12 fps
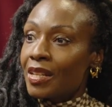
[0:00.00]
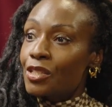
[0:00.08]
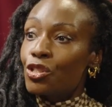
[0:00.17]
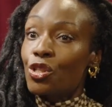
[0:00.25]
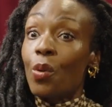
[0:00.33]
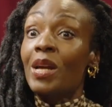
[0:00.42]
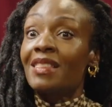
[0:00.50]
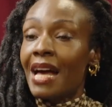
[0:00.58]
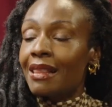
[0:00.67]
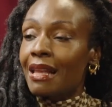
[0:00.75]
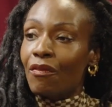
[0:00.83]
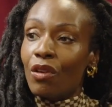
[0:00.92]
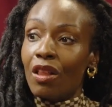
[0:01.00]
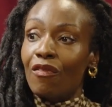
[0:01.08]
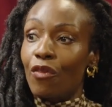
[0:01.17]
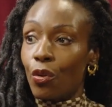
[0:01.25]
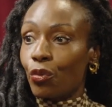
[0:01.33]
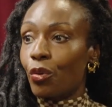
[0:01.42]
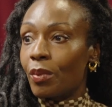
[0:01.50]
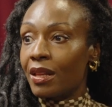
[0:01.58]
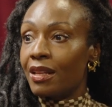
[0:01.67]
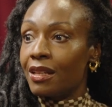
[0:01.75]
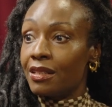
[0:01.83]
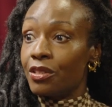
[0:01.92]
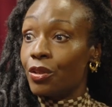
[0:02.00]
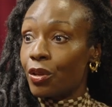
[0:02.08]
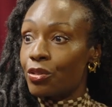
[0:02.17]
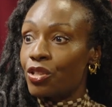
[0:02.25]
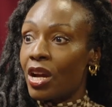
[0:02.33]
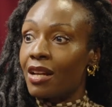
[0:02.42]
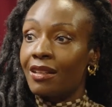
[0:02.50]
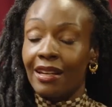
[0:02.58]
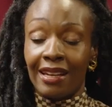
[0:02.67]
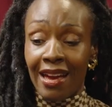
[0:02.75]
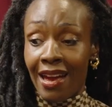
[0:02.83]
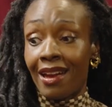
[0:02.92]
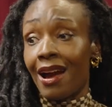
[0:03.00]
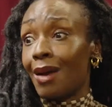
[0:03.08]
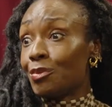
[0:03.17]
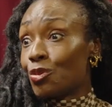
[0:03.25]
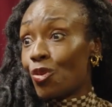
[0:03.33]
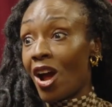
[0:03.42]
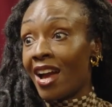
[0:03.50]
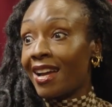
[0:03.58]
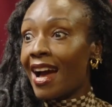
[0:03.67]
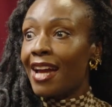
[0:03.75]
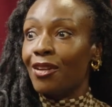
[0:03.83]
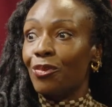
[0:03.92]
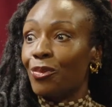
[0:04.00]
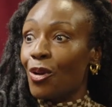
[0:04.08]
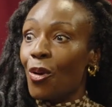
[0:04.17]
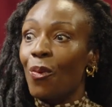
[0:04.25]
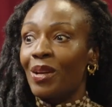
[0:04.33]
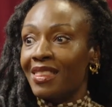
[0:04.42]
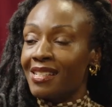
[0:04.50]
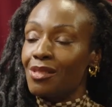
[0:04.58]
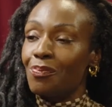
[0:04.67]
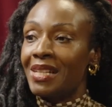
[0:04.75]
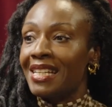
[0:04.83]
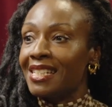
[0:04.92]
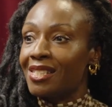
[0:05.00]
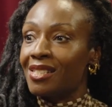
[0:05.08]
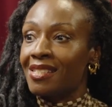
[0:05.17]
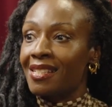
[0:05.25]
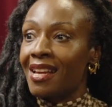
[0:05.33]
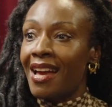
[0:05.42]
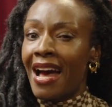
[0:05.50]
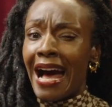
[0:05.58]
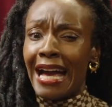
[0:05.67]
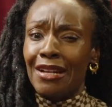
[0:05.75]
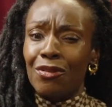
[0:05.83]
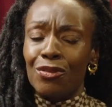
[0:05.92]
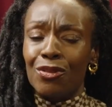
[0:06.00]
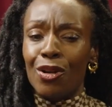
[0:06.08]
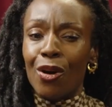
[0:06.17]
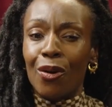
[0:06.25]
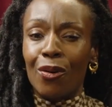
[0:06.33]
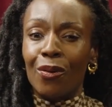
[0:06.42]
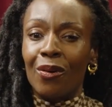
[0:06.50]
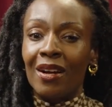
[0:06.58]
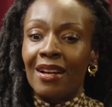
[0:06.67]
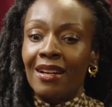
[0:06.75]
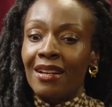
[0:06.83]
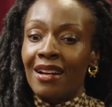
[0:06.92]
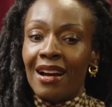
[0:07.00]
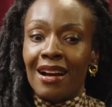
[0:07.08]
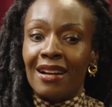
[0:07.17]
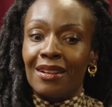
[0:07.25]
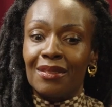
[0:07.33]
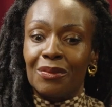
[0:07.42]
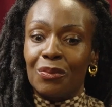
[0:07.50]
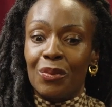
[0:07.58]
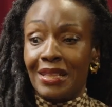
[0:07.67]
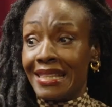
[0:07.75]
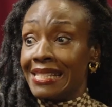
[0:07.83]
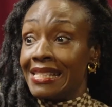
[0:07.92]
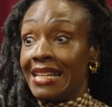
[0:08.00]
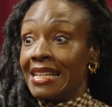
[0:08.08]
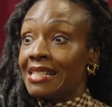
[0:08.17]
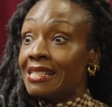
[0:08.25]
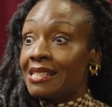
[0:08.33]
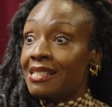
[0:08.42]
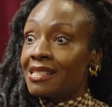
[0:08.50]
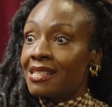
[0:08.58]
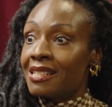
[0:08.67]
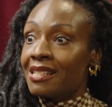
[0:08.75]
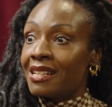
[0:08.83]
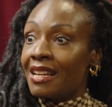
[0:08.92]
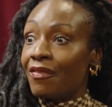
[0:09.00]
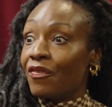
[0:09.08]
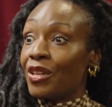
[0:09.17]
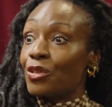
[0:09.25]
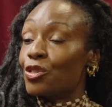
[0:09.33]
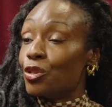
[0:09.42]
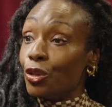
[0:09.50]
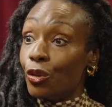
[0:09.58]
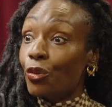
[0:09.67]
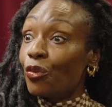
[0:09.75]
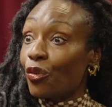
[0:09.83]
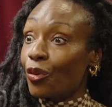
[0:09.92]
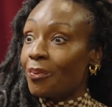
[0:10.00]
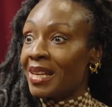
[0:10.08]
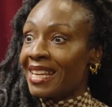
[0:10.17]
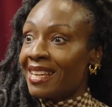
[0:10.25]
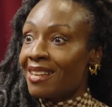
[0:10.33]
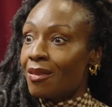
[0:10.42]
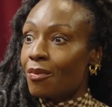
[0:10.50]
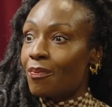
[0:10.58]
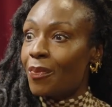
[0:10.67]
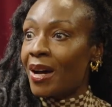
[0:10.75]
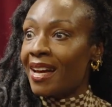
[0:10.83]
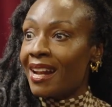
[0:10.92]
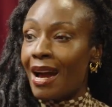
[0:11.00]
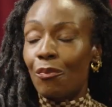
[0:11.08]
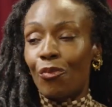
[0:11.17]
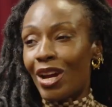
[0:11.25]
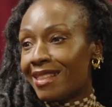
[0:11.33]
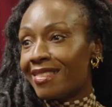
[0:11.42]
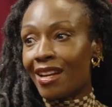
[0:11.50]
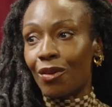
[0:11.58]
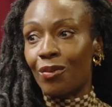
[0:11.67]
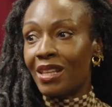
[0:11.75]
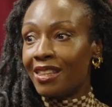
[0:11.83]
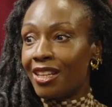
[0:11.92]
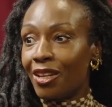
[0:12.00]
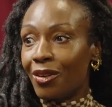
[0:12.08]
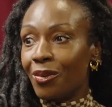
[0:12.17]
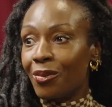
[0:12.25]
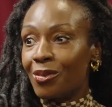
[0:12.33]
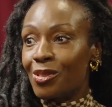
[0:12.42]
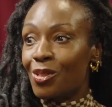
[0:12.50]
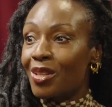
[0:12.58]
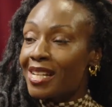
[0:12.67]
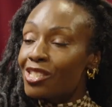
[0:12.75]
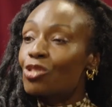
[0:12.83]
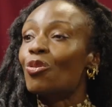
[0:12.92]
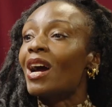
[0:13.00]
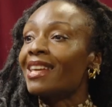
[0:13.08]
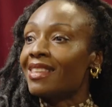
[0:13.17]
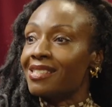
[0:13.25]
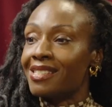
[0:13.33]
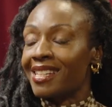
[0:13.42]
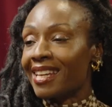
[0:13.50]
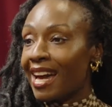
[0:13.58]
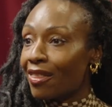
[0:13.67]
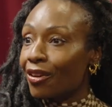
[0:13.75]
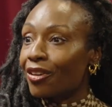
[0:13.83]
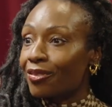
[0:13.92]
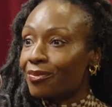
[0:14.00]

And showing that level of vulnerability to your child, like, hey, I'm trying. I don't know what this means. I don't know what this is. It feels new for me, but I'm right there with you. So let's try this together.